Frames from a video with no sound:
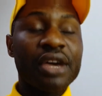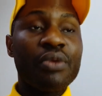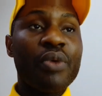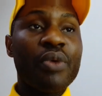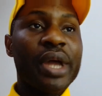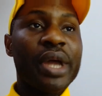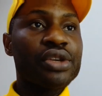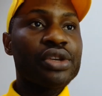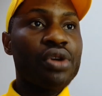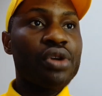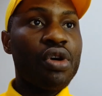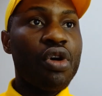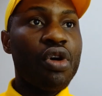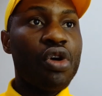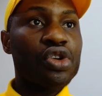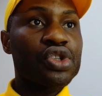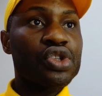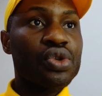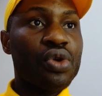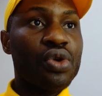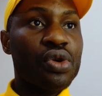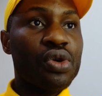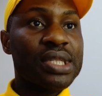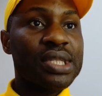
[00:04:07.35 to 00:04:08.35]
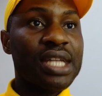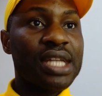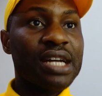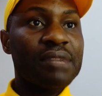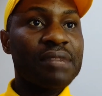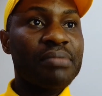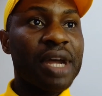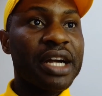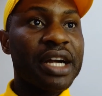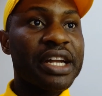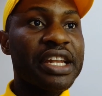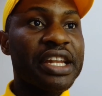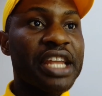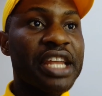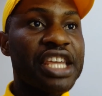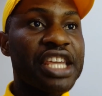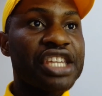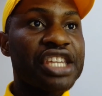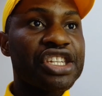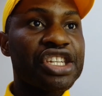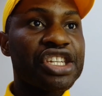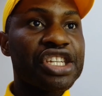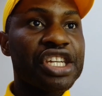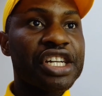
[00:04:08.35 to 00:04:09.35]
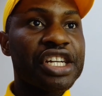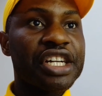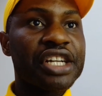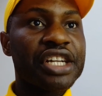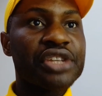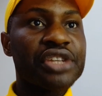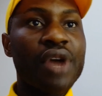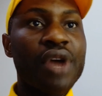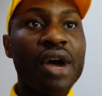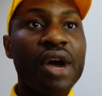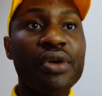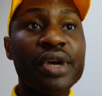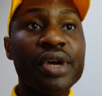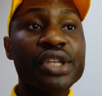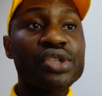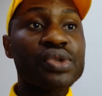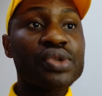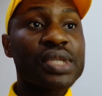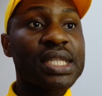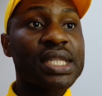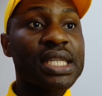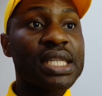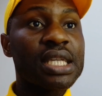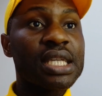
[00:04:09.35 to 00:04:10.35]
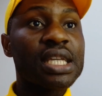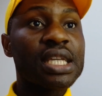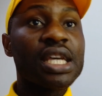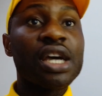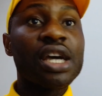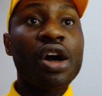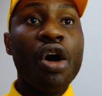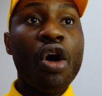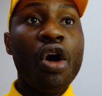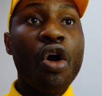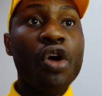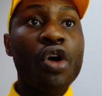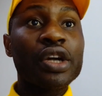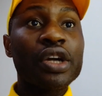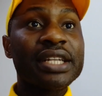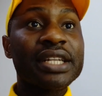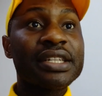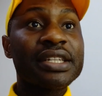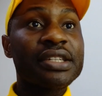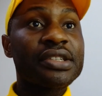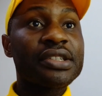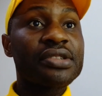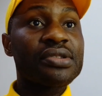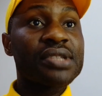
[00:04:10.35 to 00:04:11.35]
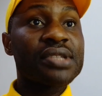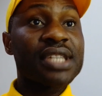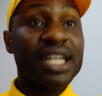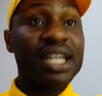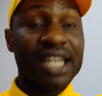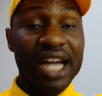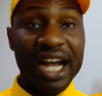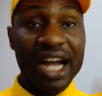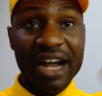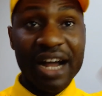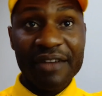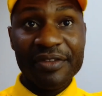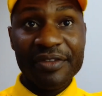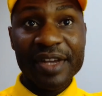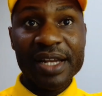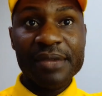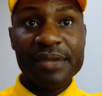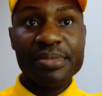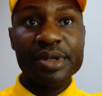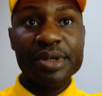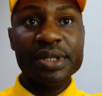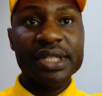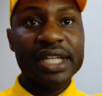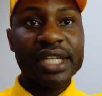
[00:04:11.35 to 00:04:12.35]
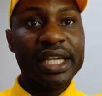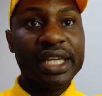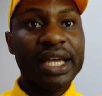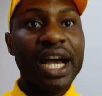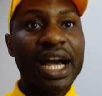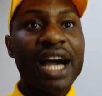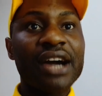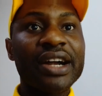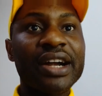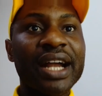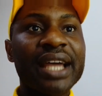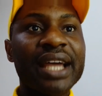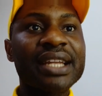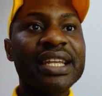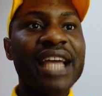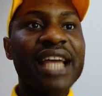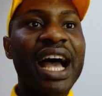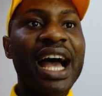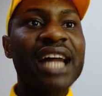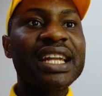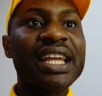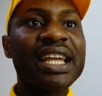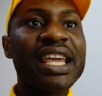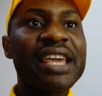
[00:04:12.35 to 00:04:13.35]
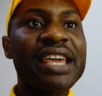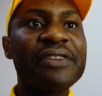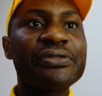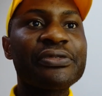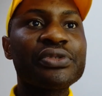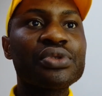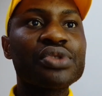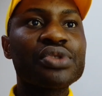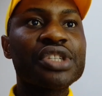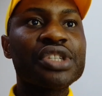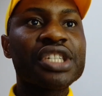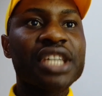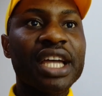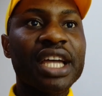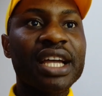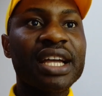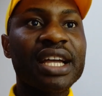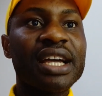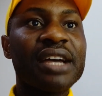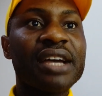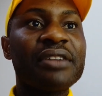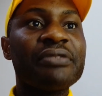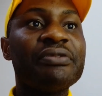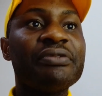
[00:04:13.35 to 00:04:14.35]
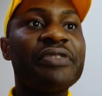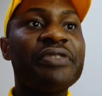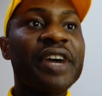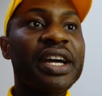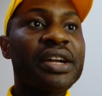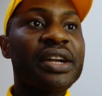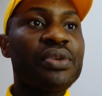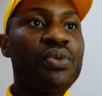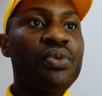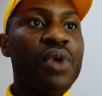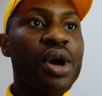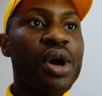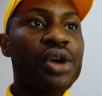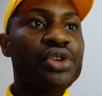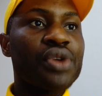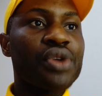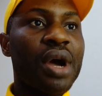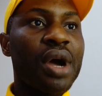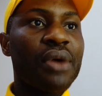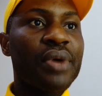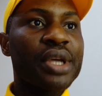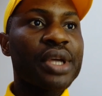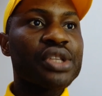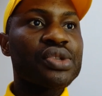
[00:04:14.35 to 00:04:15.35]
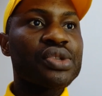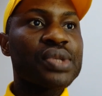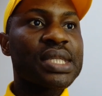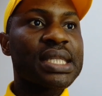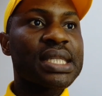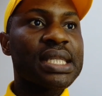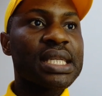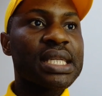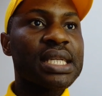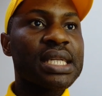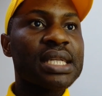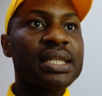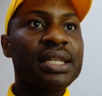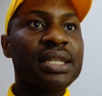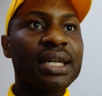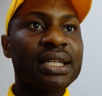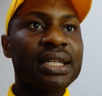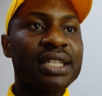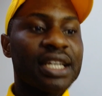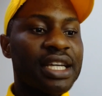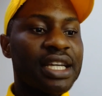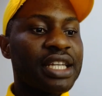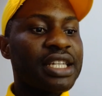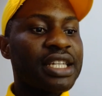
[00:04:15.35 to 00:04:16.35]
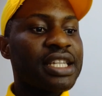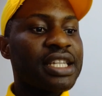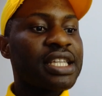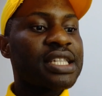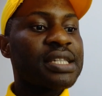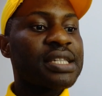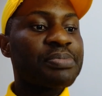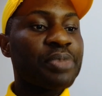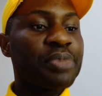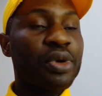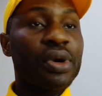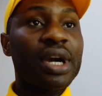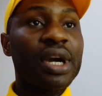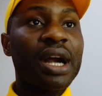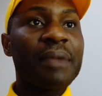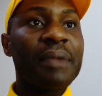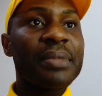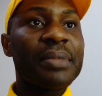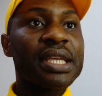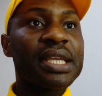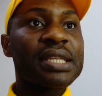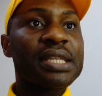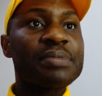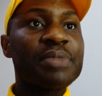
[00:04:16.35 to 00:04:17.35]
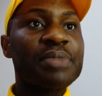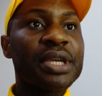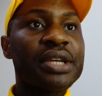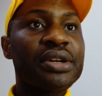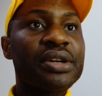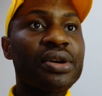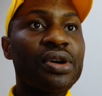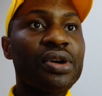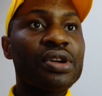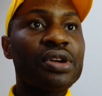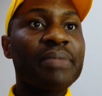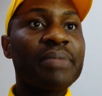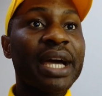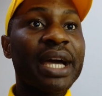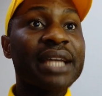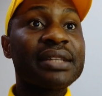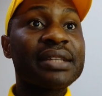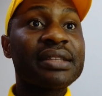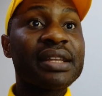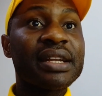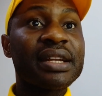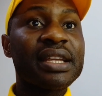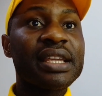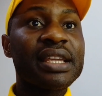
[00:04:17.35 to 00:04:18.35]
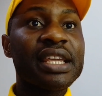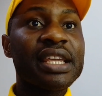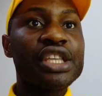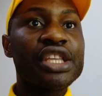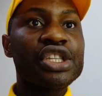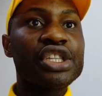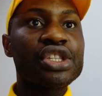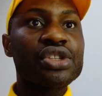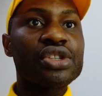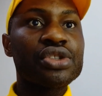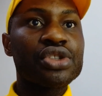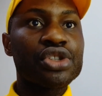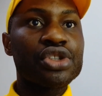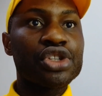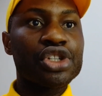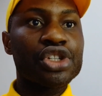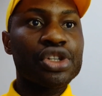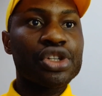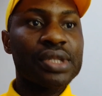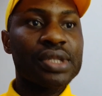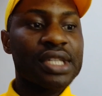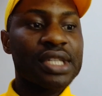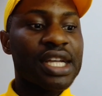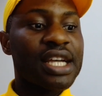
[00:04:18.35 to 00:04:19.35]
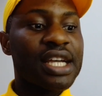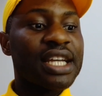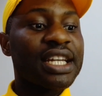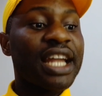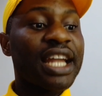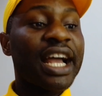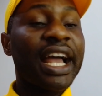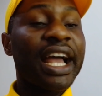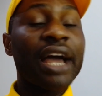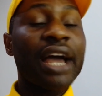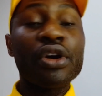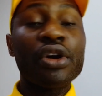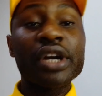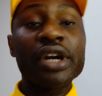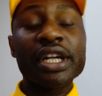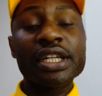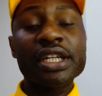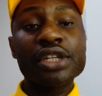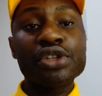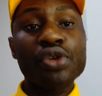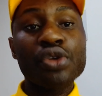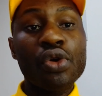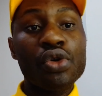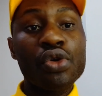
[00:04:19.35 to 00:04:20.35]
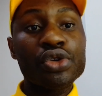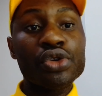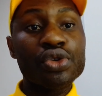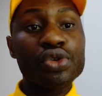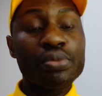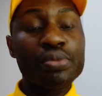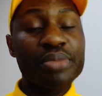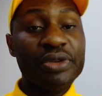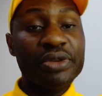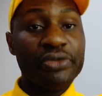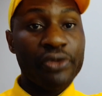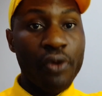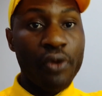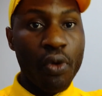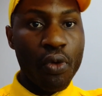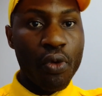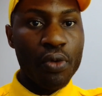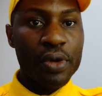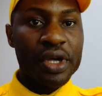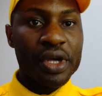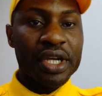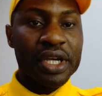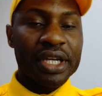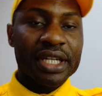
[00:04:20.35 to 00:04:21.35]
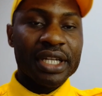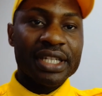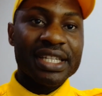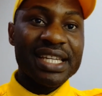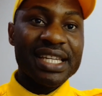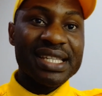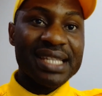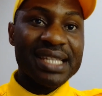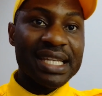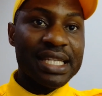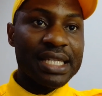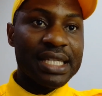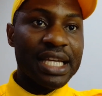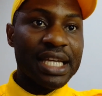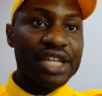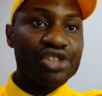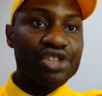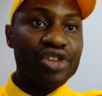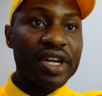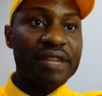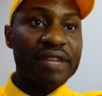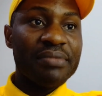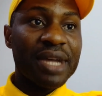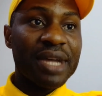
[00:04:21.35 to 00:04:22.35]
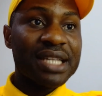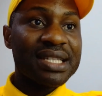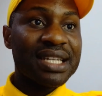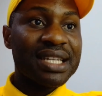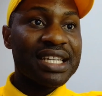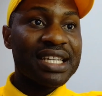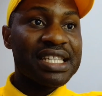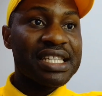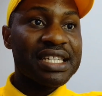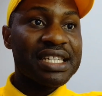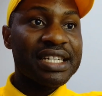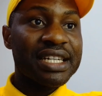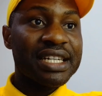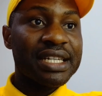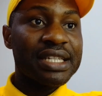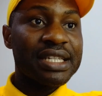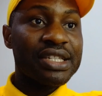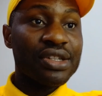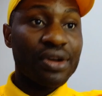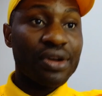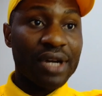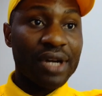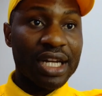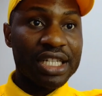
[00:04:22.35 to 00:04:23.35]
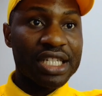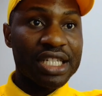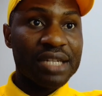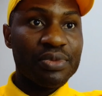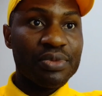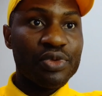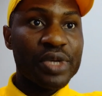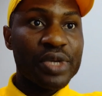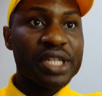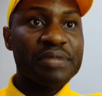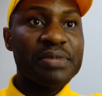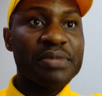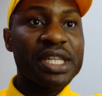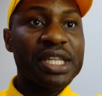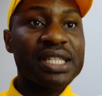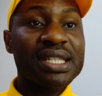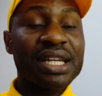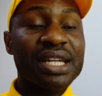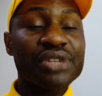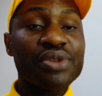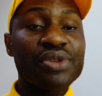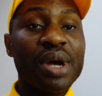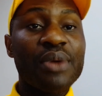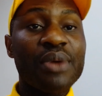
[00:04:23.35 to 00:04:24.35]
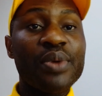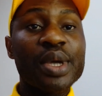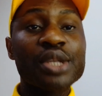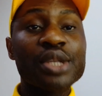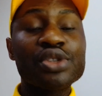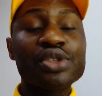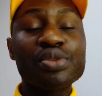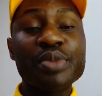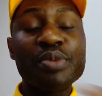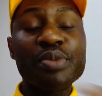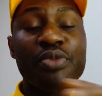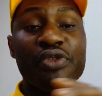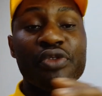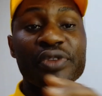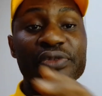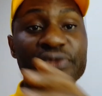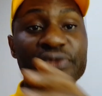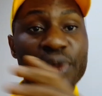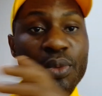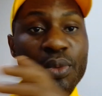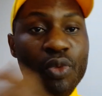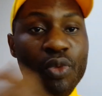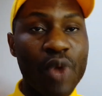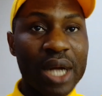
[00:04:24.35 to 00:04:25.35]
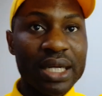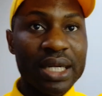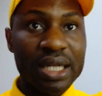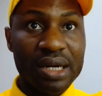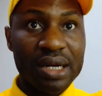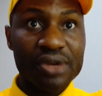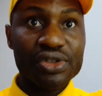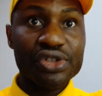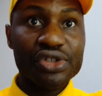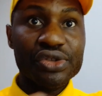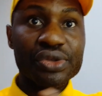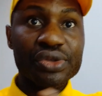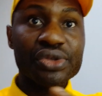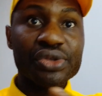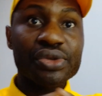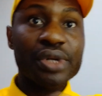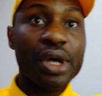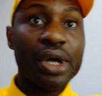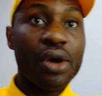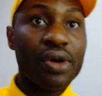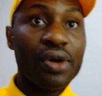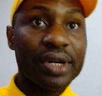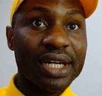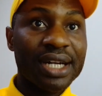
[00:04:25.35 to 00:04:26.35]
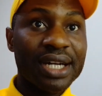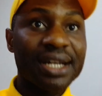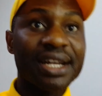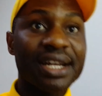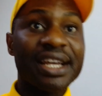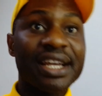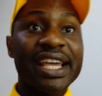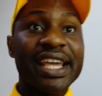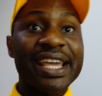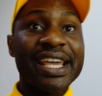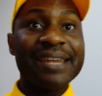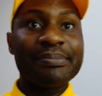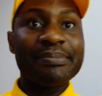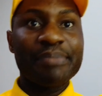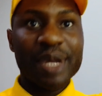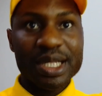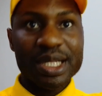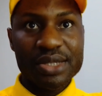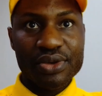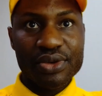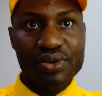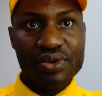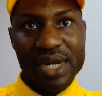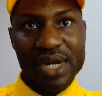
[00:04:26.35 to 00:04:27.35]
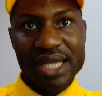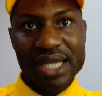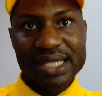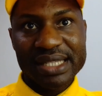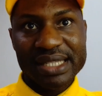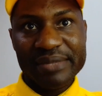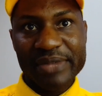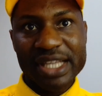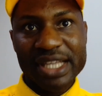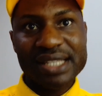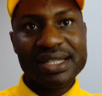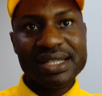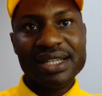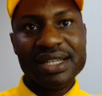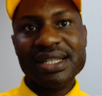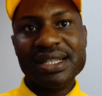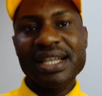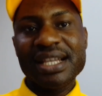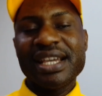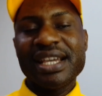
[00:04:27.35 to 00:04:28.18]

When you go to Coastal and Marine Engineering, you are going to see all the details that are available there, all right? And if you check very well, you are going to see that this program is being run by 3 institutions. Like I already told you before, this is a joint master's degree scholarship, which means that you are going to be moving from one country to the other in particular semesters.